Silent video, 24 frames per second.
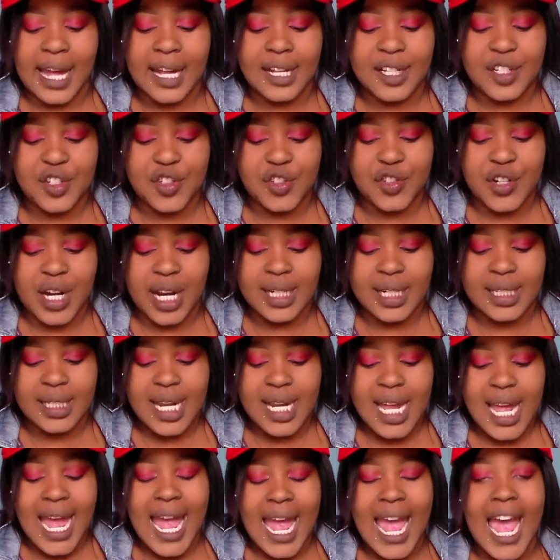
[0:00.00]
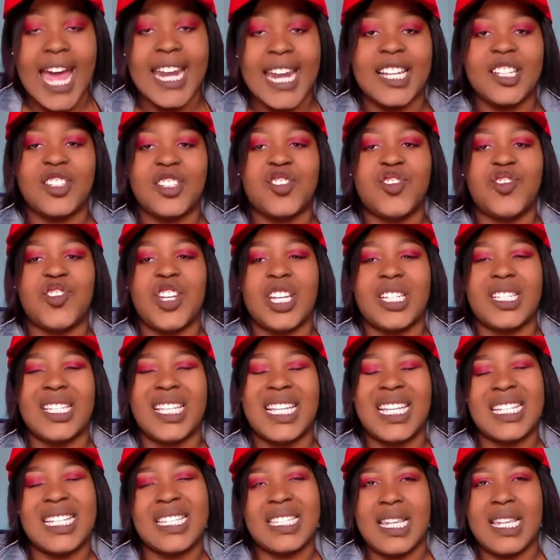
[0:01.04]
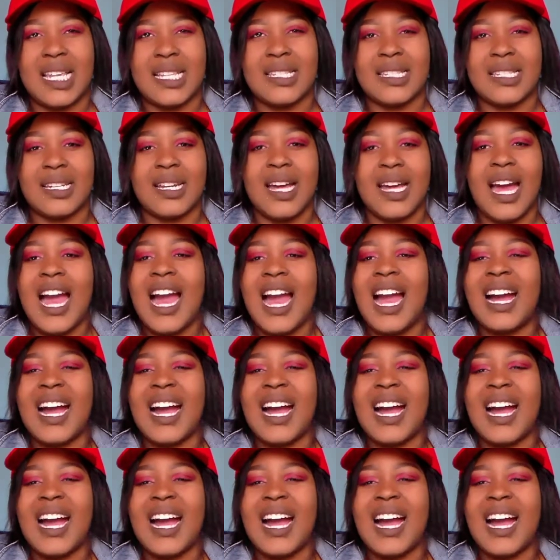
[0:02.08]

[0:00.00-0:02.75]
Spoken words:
extract, and it's gently scented.